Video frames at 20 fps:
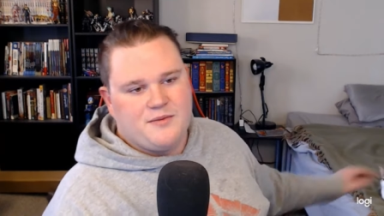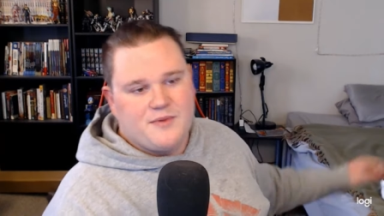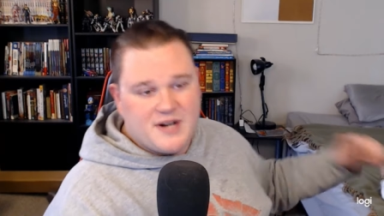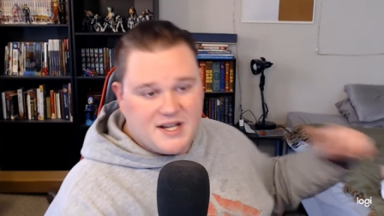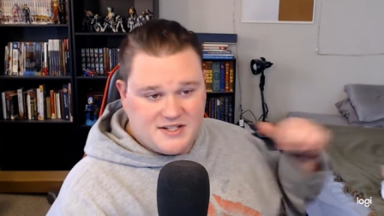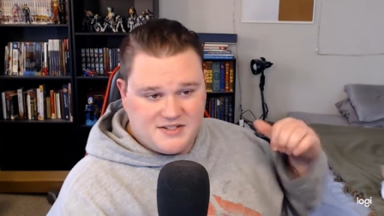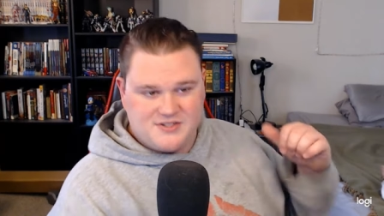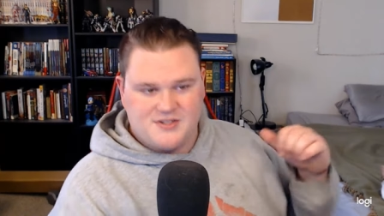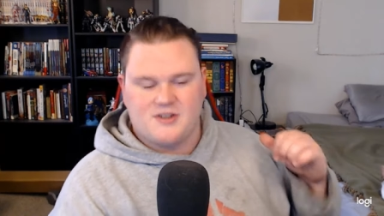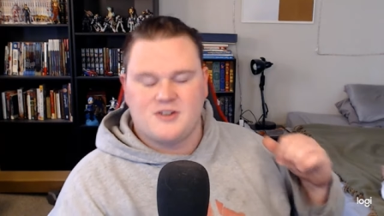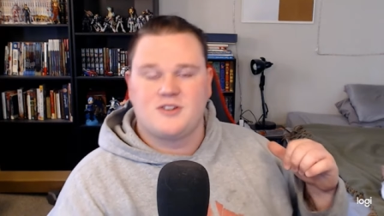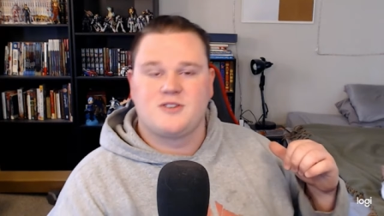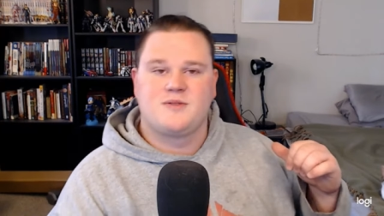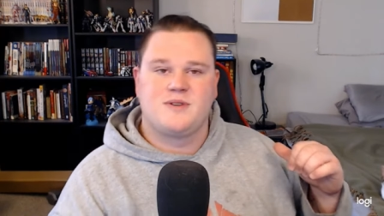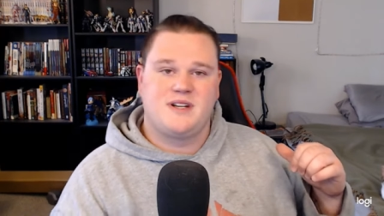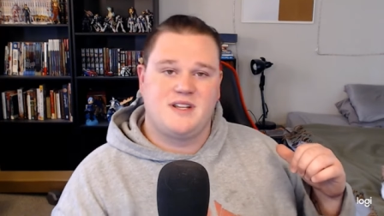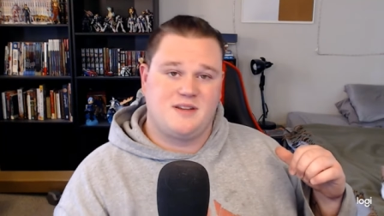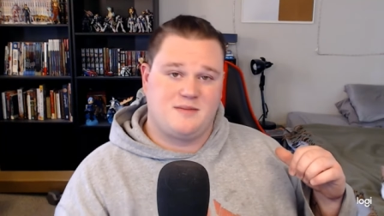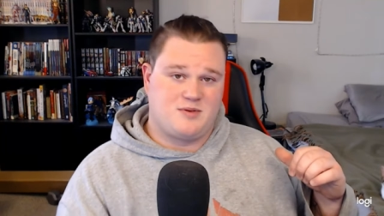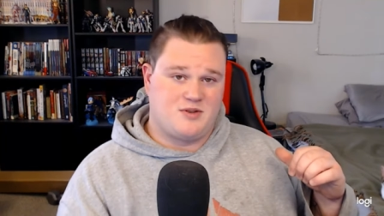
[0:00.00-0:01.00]
when I started
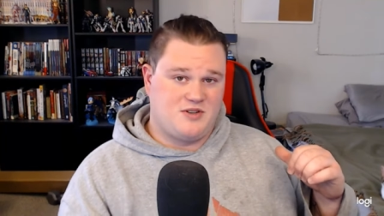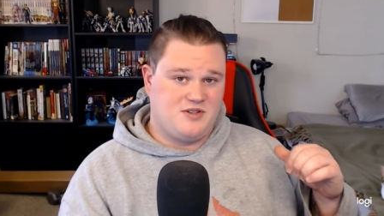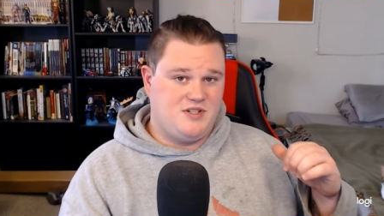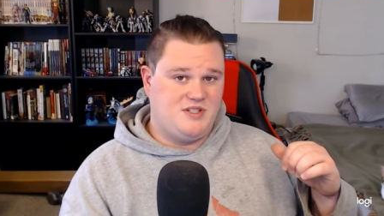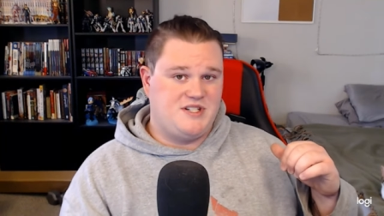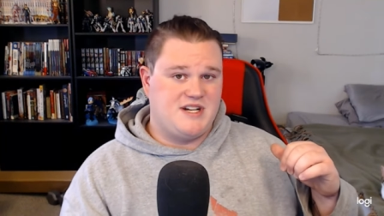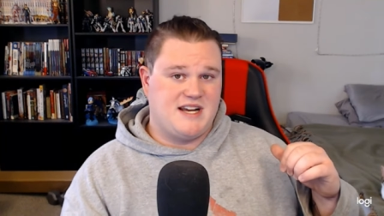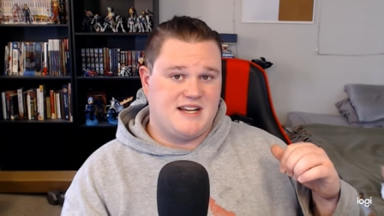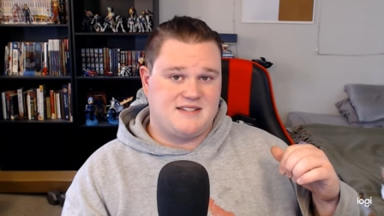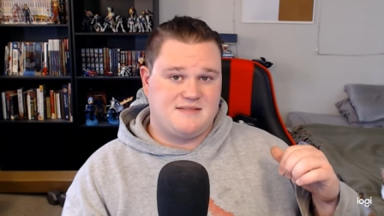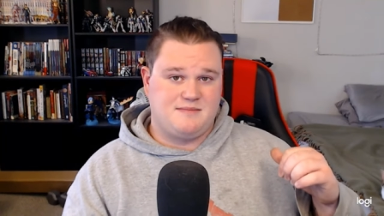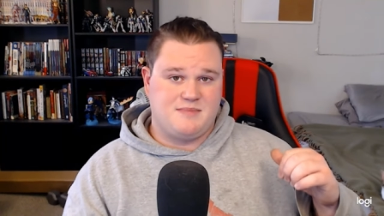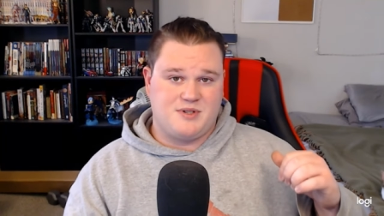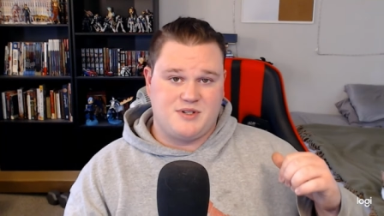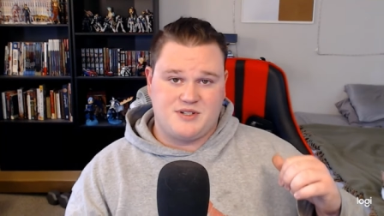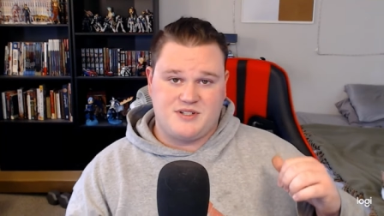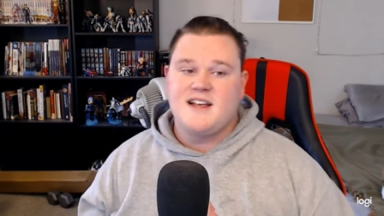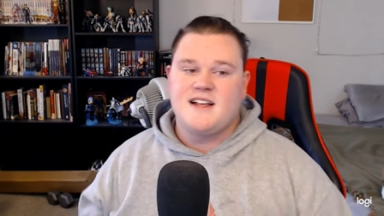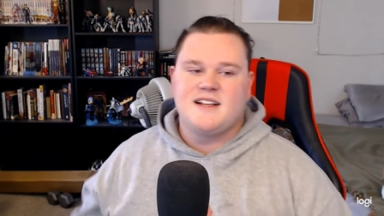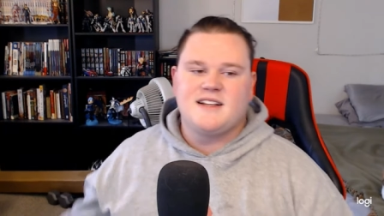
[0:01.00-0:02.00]
reading the Percy Jackson
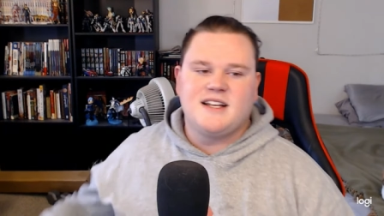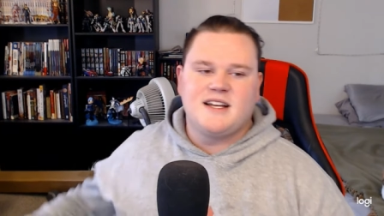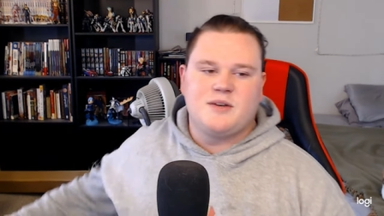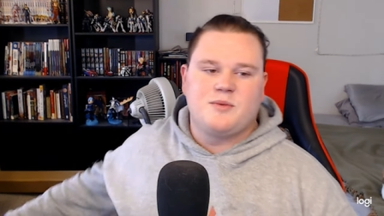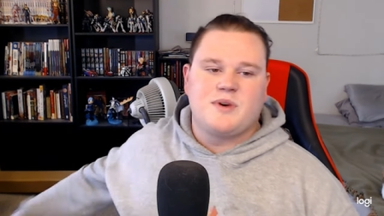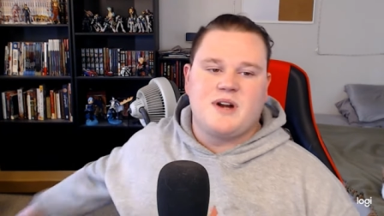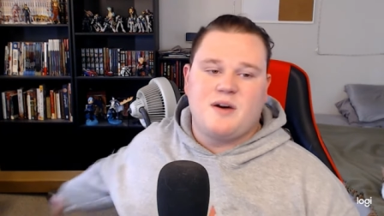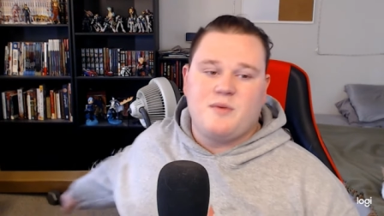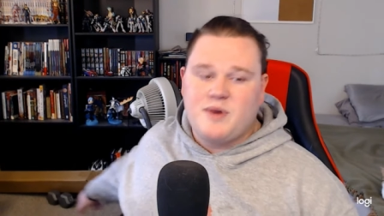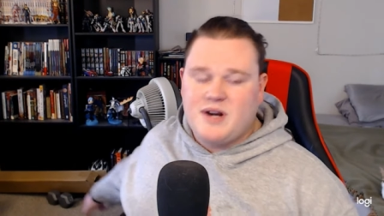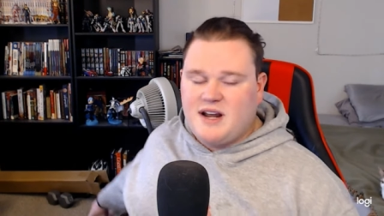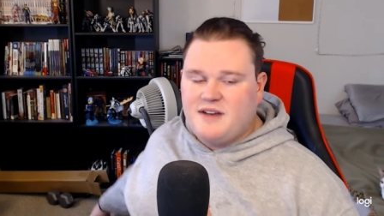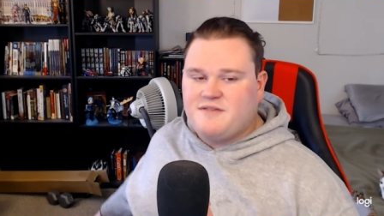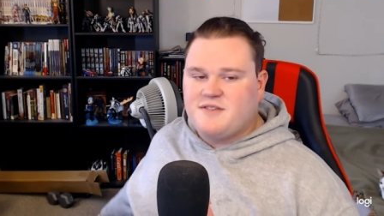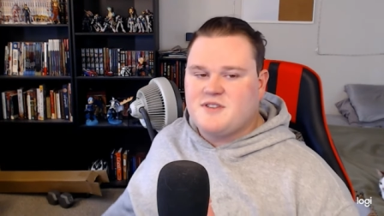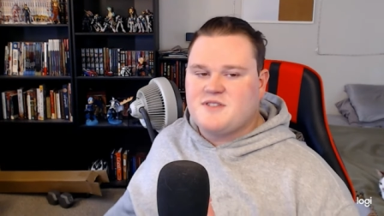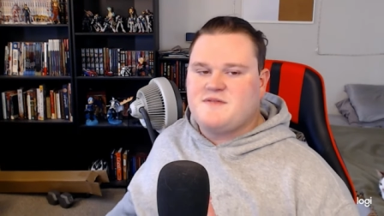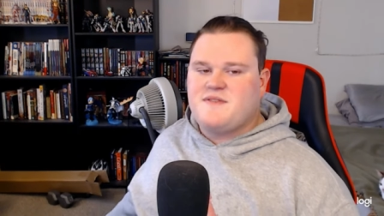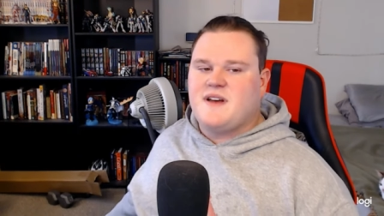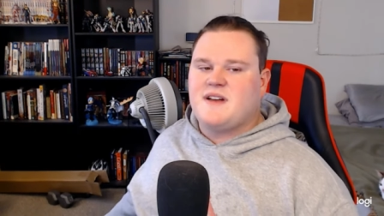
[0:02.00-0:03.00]
books. Like when I, when I
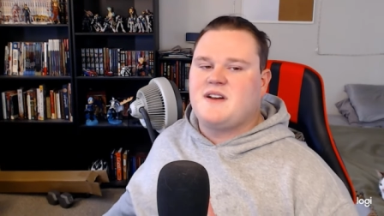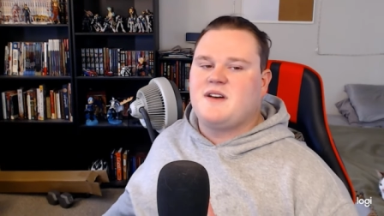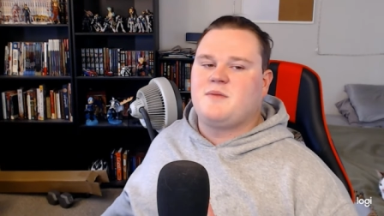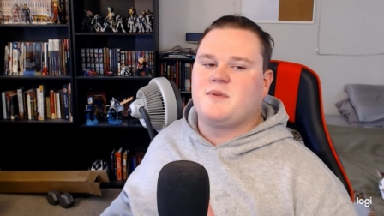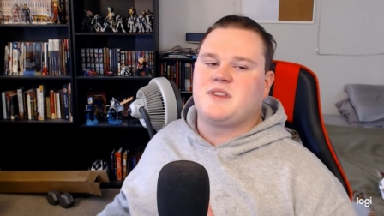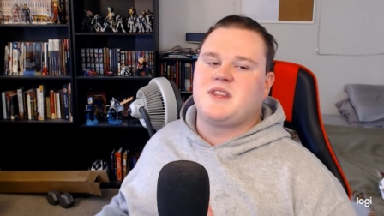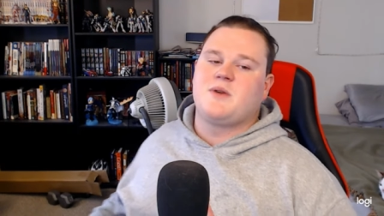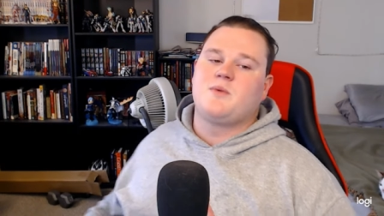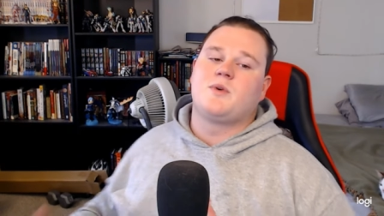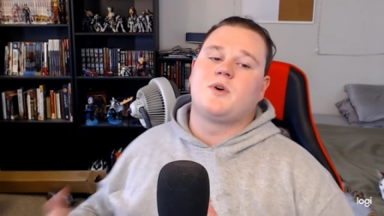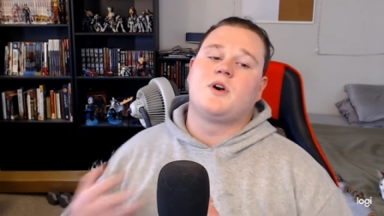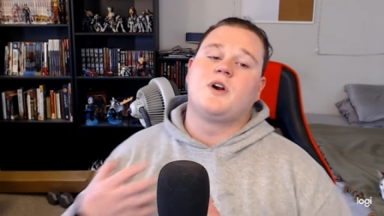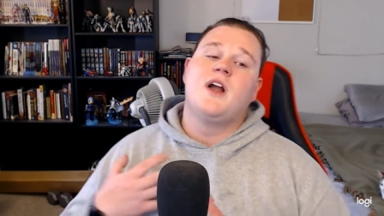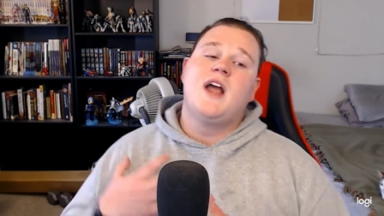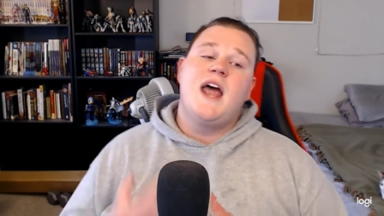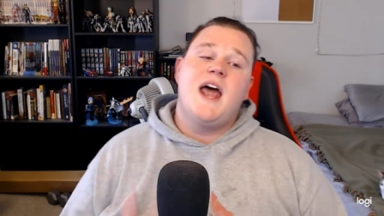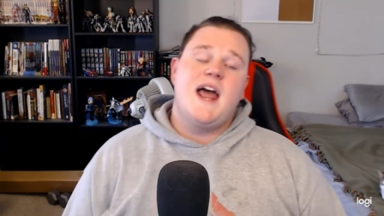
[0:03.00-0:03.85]
first found out what they were.